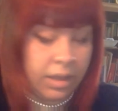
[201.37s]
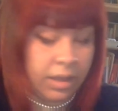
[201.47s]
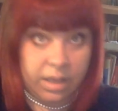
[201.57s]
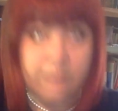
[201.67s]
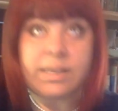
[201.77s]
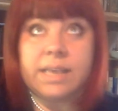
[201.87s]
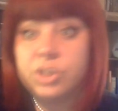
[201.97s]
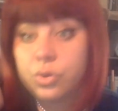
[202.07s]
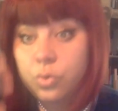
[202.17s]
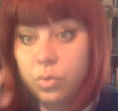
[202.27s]
uh,
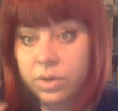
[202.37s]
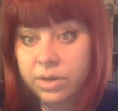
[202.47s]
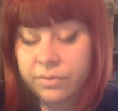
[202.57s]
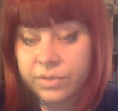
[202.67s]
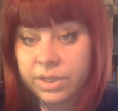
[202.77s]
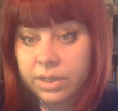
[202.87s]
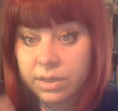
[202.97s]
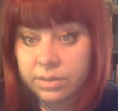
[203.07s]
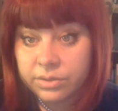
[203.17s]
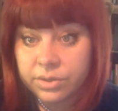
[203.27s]
as a ruler of the
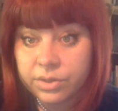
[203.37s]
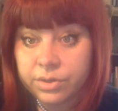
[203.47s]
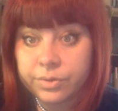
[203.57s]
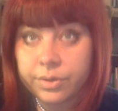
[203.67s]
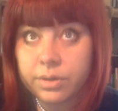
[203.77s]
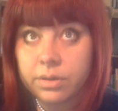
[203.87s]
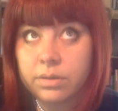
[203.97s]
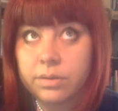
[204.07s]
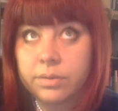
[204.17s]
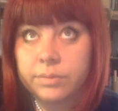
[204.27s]
under
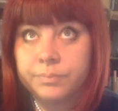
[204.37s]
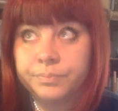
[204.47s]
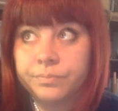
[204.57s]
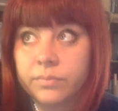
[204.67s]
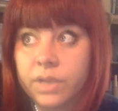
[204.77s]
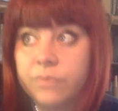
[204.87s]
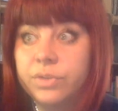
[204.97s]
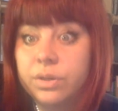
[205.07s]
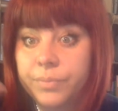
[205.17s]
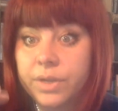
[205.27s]
um, of
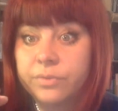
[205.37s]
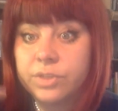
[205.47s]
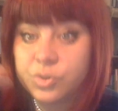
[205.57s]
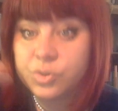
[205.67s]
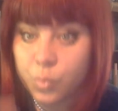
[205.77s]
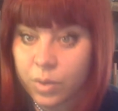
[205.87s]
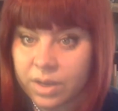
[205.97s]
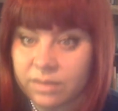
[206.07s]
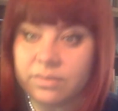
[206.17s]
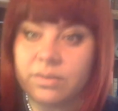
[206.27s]
the of the
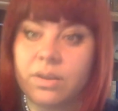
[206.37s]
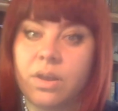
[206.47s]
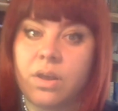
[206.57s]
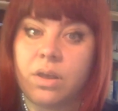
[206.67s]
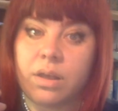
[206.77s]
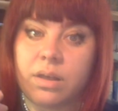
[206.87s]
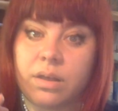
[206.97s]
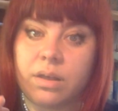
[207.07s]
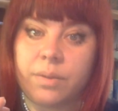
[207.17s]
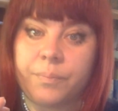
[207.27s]
sweet
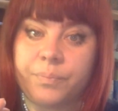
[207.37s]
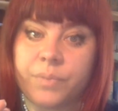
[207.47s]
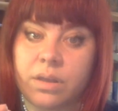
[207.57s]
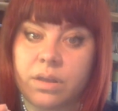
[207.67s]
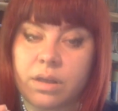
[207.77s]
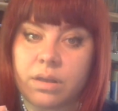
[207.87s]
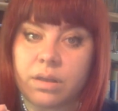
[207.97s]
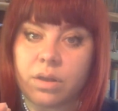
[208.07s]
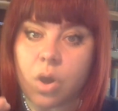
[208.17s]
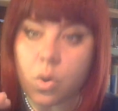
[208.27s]
um,
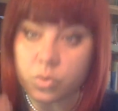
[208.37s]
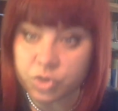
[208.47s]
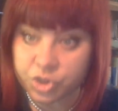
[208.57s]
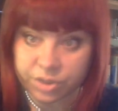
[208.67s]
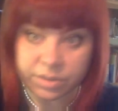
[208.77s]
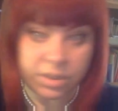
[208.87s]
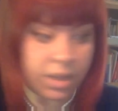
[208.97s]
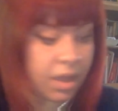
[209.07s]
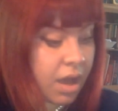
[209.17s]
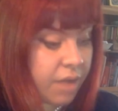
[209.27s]
ocean
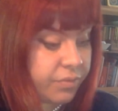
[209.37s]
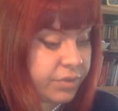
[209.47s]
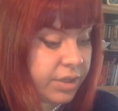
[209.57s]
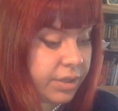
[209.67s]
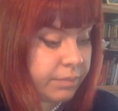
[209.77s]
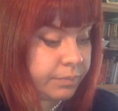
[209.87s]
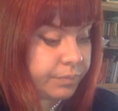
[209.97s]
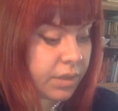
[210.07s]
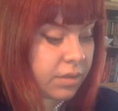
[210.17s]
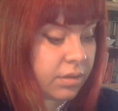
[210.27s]
of the
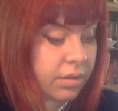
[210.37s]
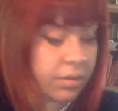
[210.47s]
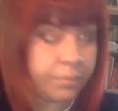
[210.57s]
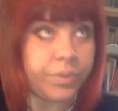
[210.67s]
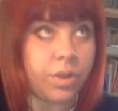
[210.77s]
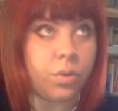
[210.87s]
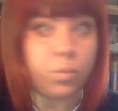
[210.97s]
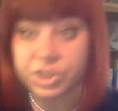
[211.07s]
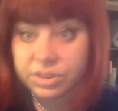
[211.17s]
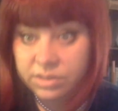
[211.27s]
um,
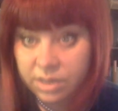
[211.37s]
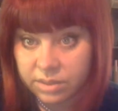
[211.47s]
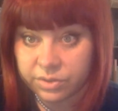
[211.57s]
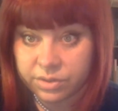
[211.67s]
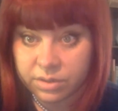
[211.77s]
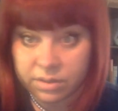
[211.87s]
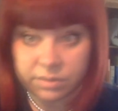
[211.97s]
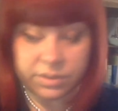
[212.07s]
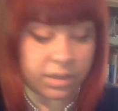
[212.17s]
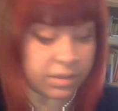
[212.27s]
which is under
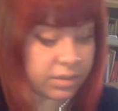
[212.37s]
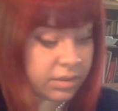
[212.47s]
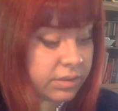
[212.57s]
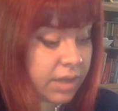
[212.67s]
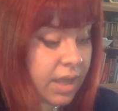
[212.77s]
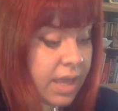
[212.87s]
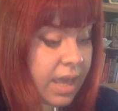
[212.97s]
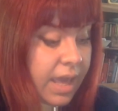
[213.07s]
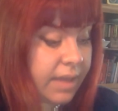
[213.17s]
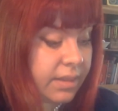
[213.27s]
the earth
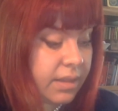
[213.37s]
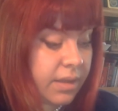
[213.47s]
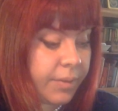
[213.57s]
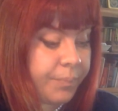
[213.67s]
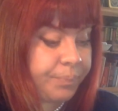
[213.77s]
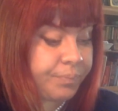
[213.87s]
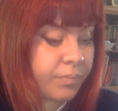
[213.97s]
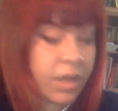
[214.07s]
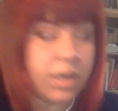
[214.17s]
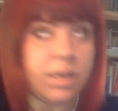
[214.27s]
and um,
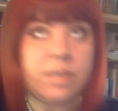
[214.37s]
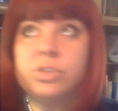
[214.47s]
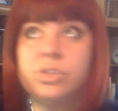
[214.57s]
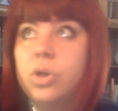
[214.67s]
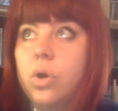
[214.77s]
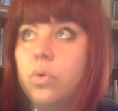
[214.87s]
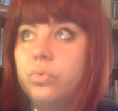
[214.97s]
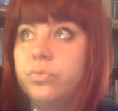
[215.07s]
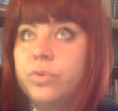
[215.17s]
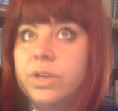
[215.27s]
is
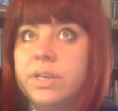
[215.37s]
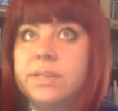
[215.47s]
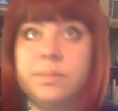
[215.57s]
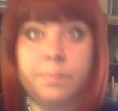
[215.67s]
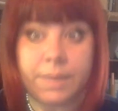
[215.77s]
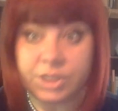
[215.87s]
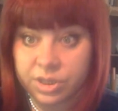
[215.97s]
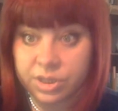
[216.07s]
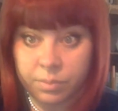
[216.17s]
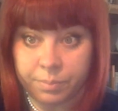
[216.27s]
known for his
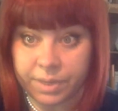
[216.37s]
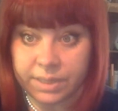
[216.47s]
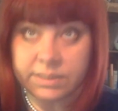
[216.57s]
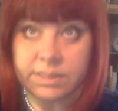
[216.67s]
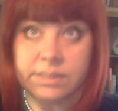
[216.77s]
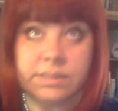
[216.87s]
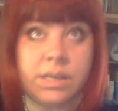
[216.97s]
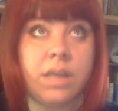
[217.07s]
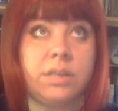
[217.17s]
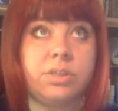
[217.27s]
magical abilities
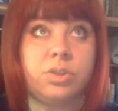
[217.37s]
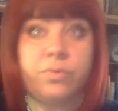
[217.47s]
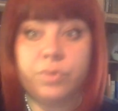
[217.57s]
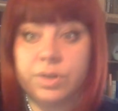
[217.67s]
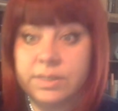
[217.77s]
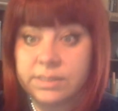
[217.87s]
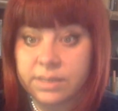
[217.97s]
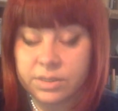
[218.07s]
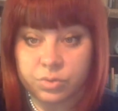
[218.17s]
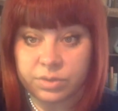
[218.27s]
is known for his
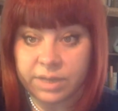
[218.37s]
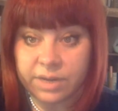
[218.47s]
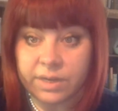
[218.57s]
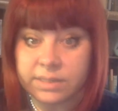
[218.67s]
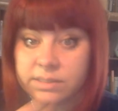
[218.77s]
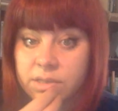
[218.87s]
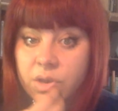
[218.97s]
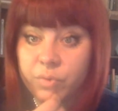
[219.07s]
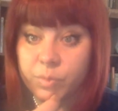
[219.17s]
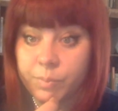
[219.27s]
esoterics
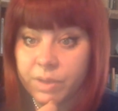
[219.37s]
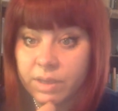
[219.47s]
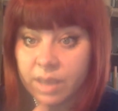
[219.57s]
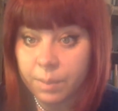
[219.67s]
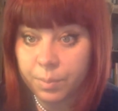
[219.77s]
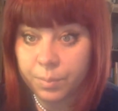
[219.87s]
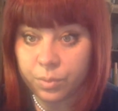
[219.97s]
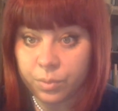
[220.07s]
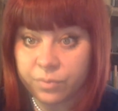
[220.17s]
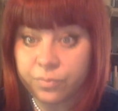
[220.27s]
for being
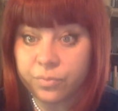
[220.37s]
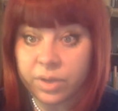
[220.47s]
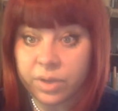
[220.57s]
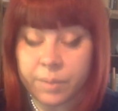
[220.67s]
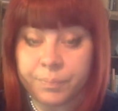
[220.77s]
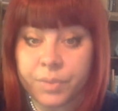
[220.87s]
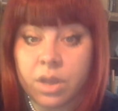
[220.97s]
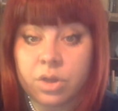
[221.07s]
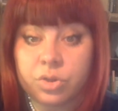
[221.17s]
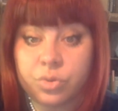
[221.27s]
capable of uh,
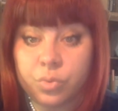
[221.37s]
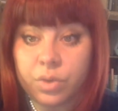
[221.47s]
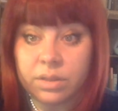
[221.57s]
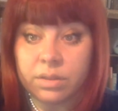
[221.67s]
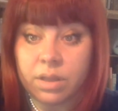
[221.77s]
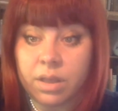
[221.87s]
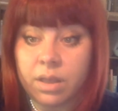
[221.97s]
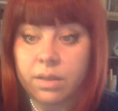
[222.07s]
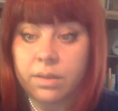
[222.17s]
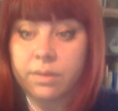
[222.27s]
doing
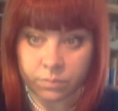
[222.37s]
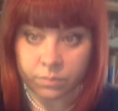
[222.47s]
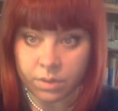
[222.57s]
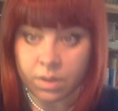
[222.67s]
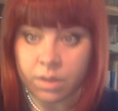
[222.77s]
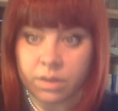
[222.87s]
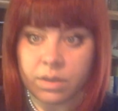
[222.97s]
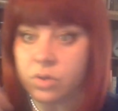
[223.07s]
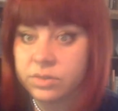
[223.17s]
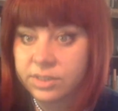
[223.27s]
uh,
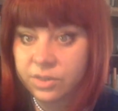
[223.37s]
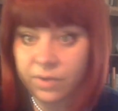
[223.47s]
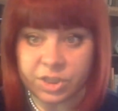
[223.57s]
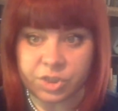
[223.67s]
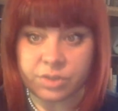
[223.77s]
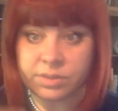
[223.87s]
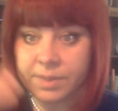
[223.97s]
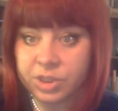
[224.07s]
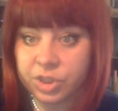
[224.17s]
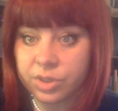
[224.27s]
consecrations
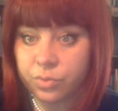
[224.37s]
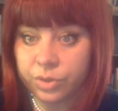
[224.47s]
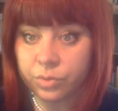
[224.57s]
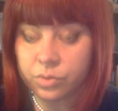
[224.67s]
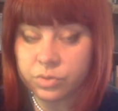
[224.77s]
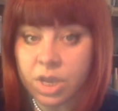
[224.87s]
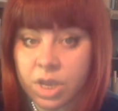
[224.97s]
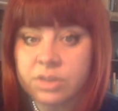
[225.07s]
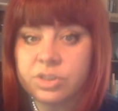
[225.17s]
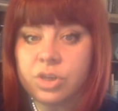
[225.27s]
magical rituals
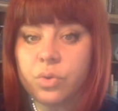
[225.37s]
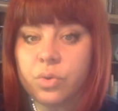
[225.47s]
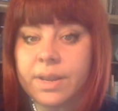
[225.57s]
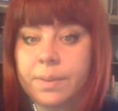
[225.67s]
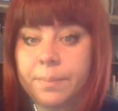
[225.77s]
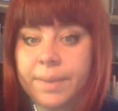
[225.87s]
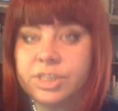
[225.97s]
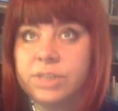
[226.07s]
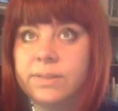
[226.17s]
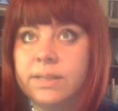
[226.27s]
so you can
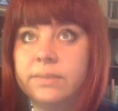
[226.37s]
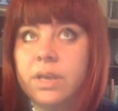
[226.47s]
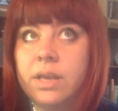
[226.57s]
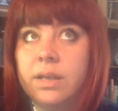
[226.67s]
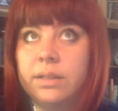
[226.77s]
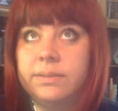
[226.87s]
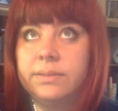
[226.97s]
imagine that uh,